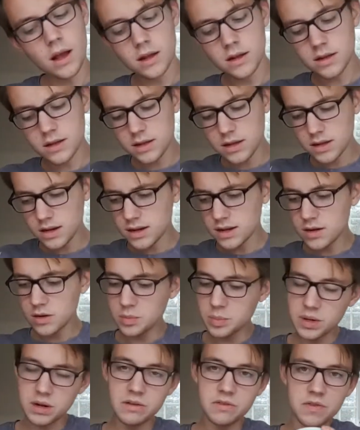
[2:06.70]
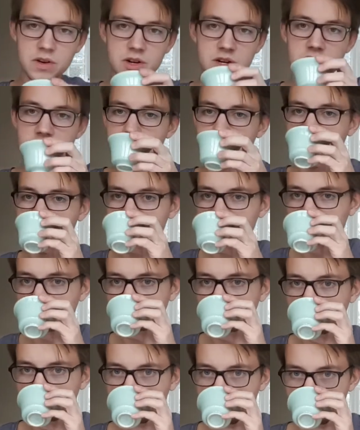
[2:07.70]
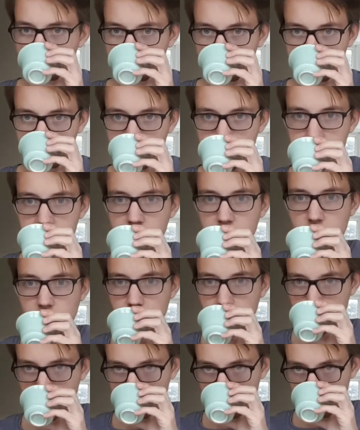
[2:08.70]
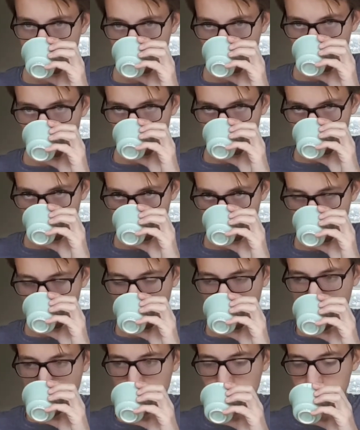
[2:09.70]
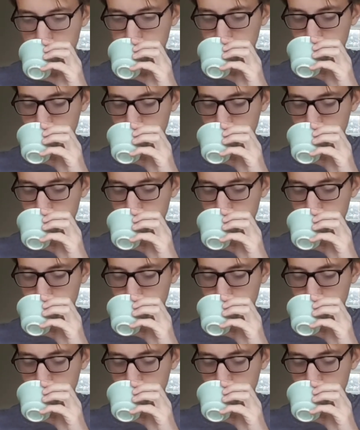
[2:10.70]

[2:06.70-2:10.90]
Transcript: A little bit of fishiness, but it's not terrible.